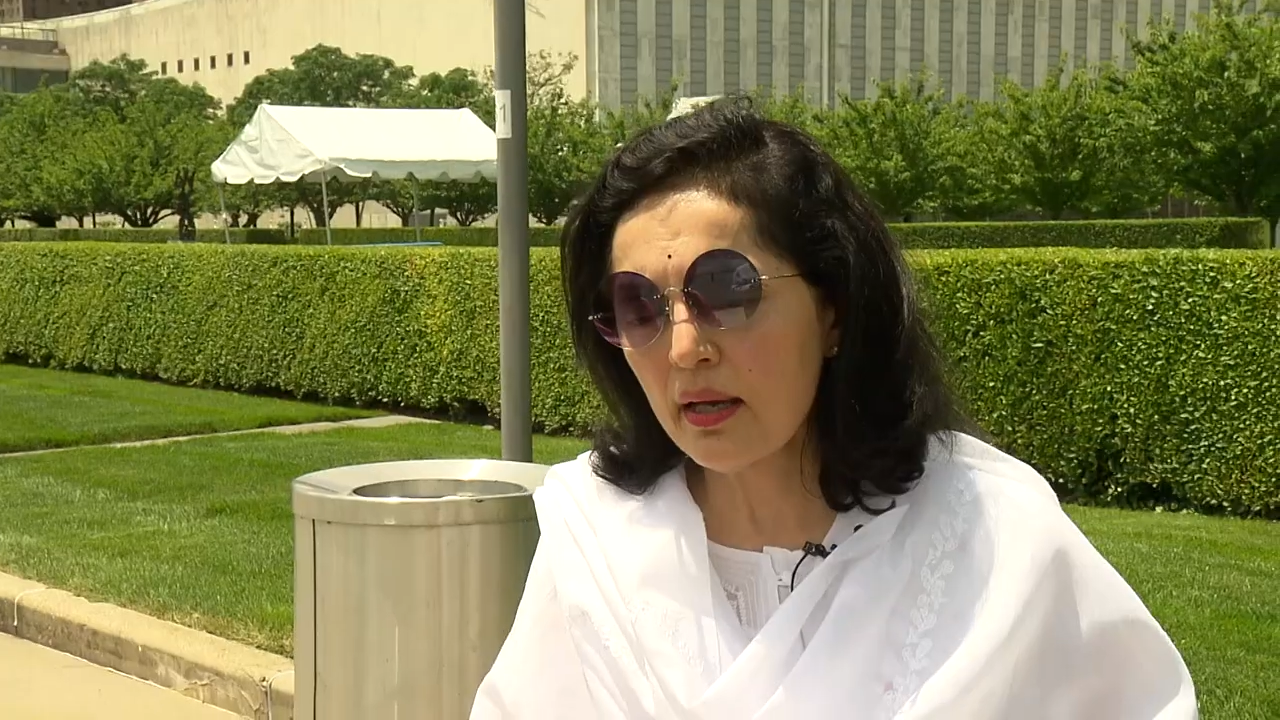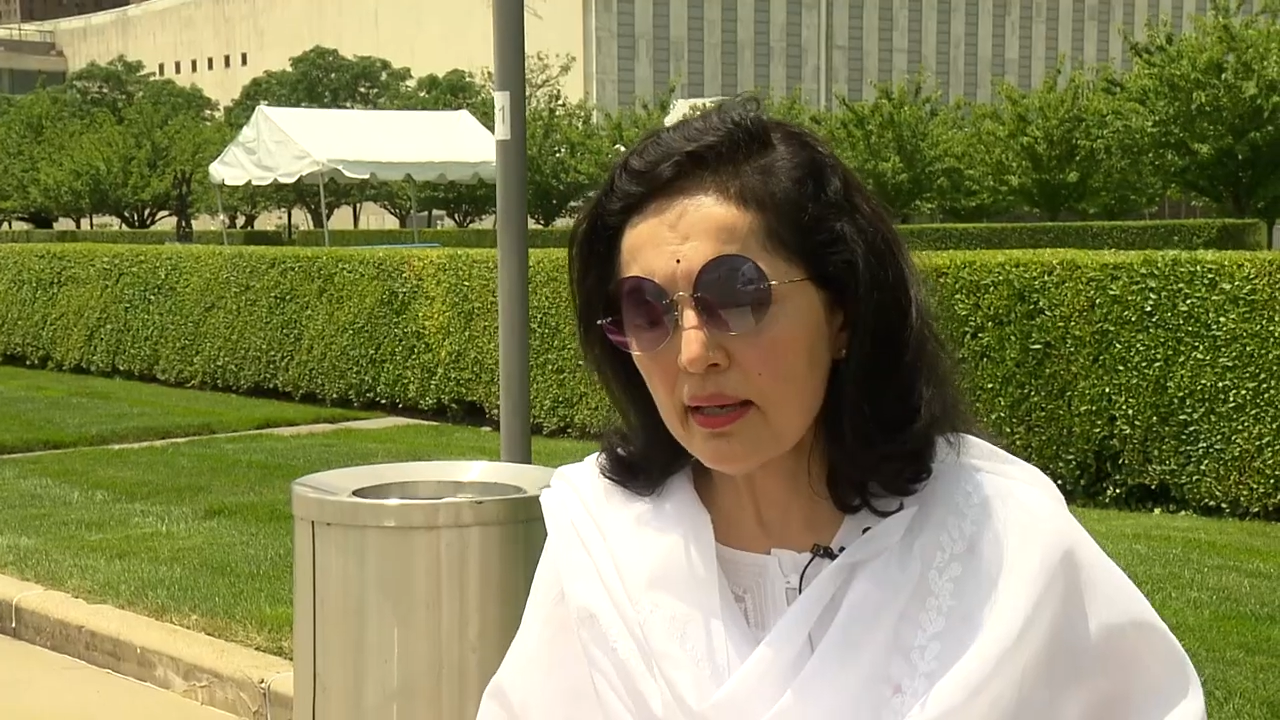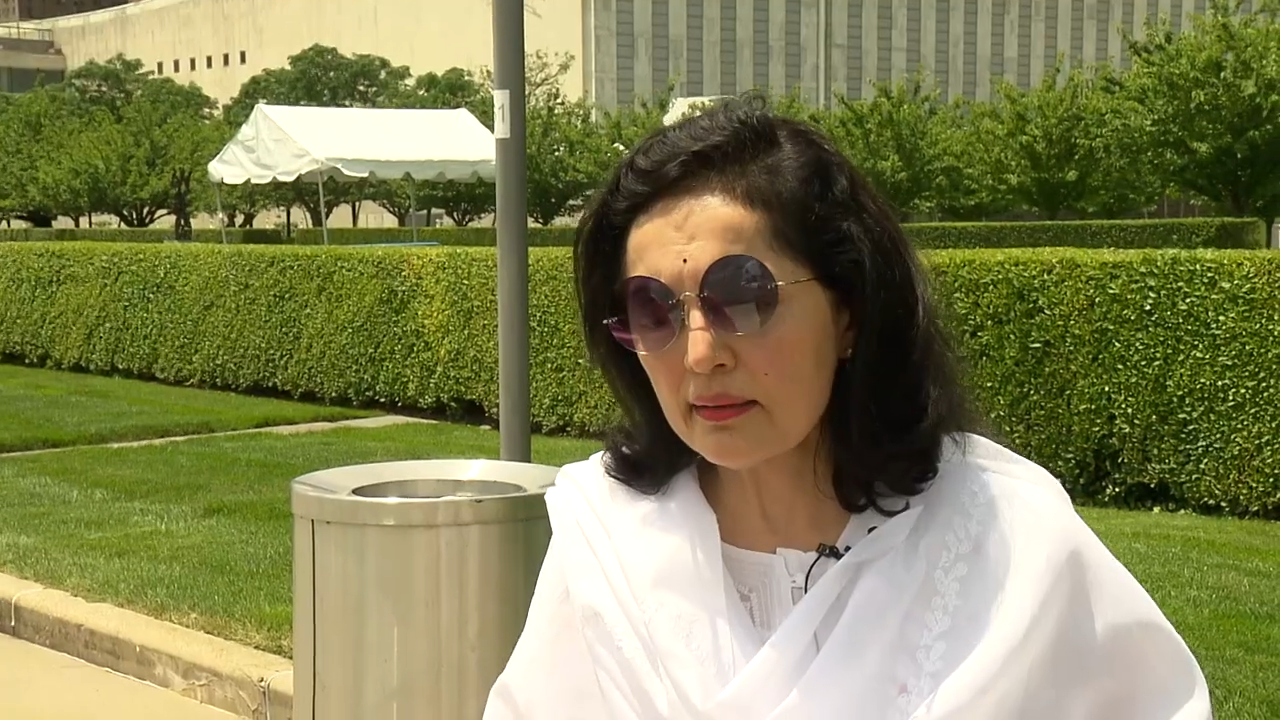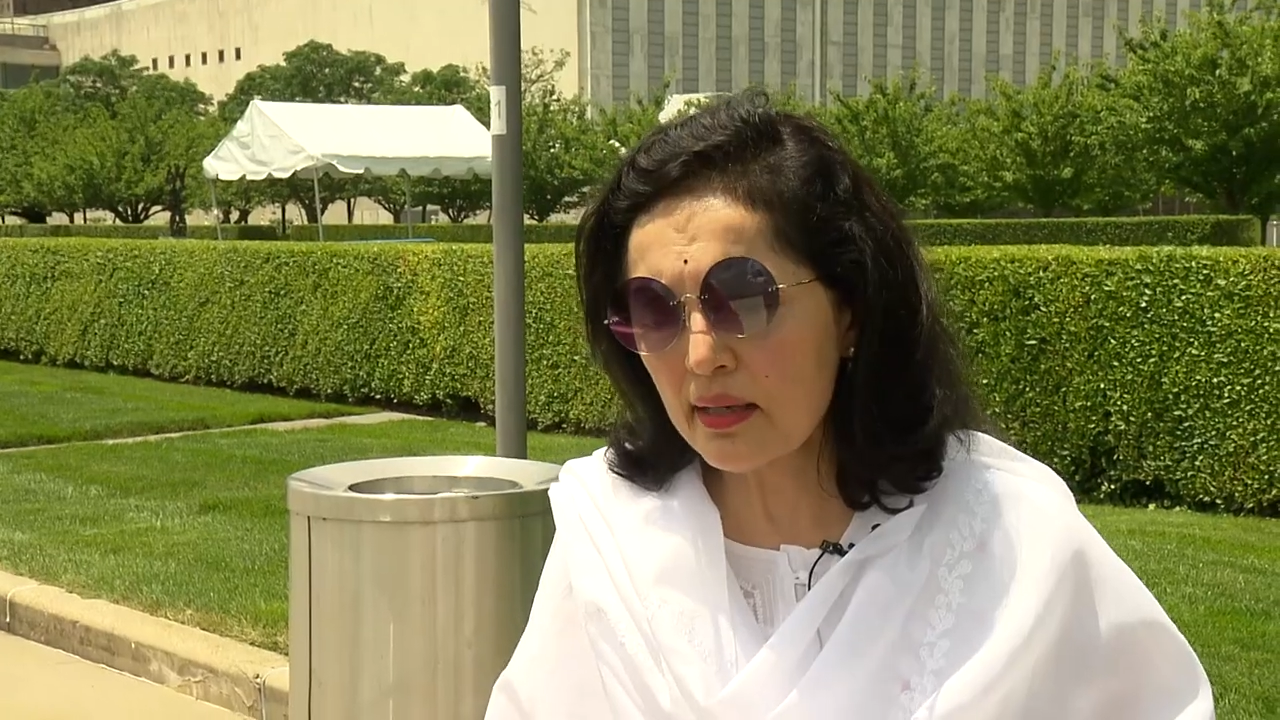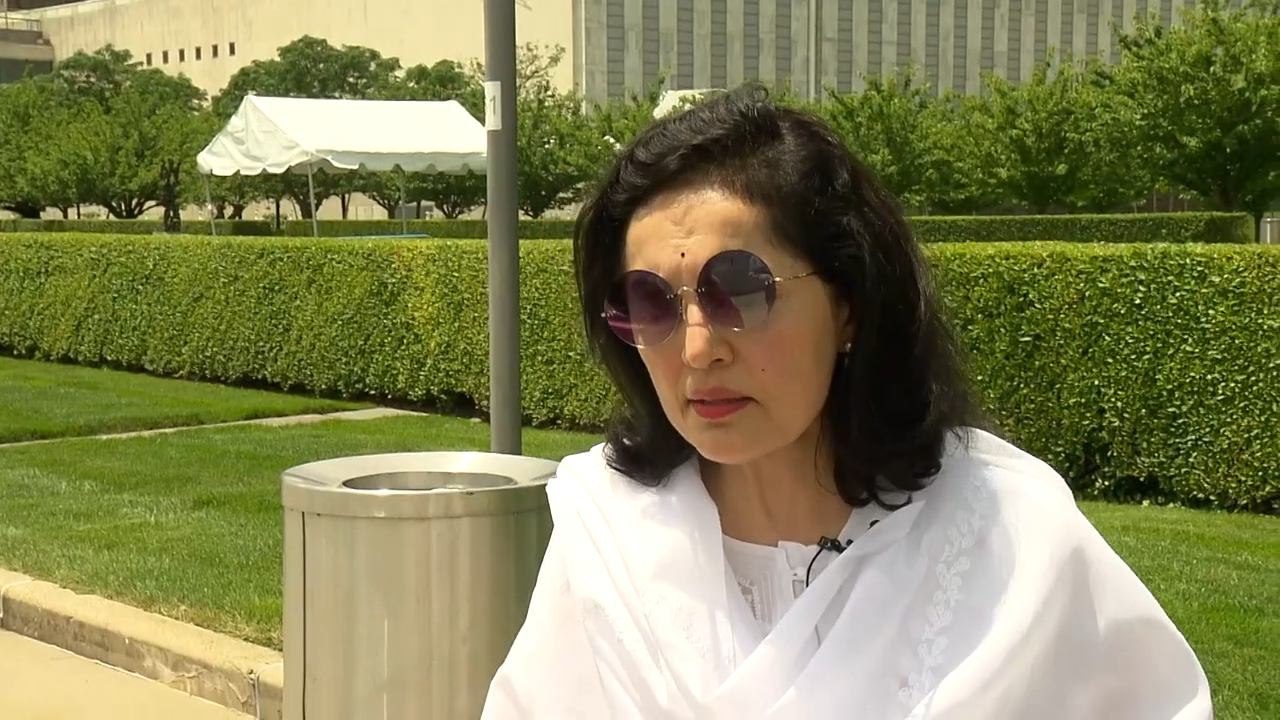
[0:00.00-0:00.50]

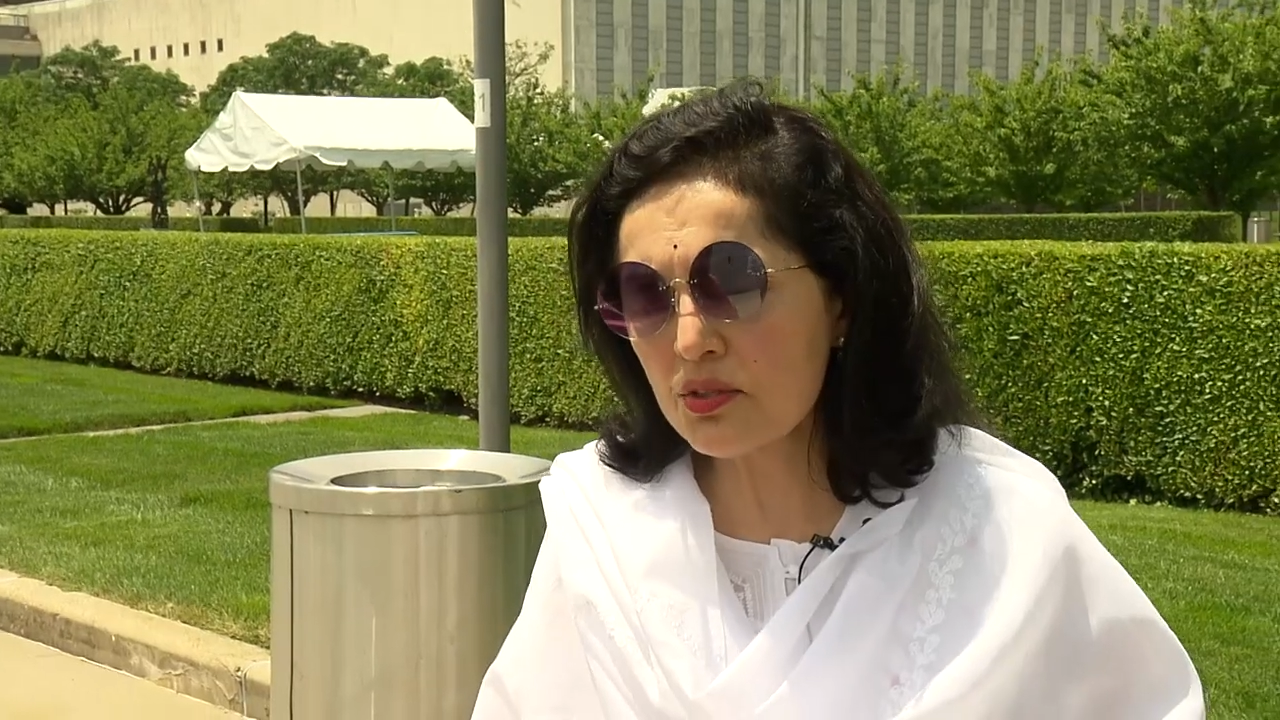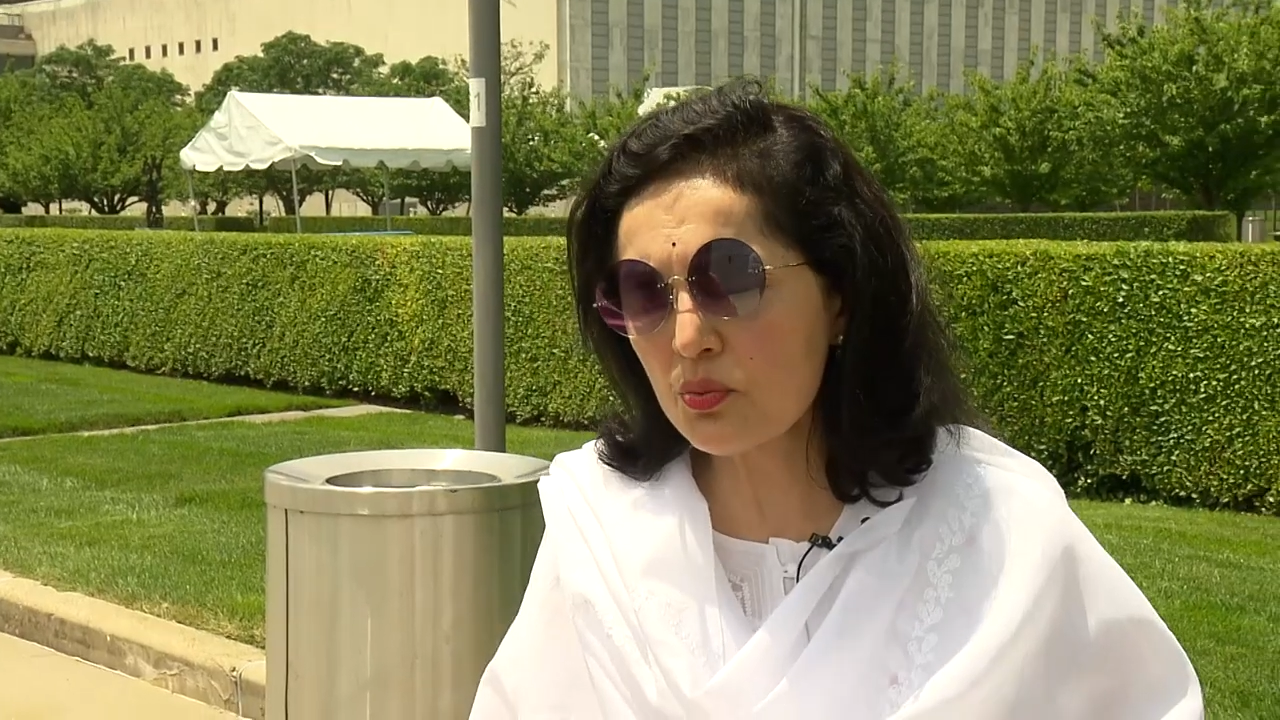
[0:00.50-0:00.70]
and that is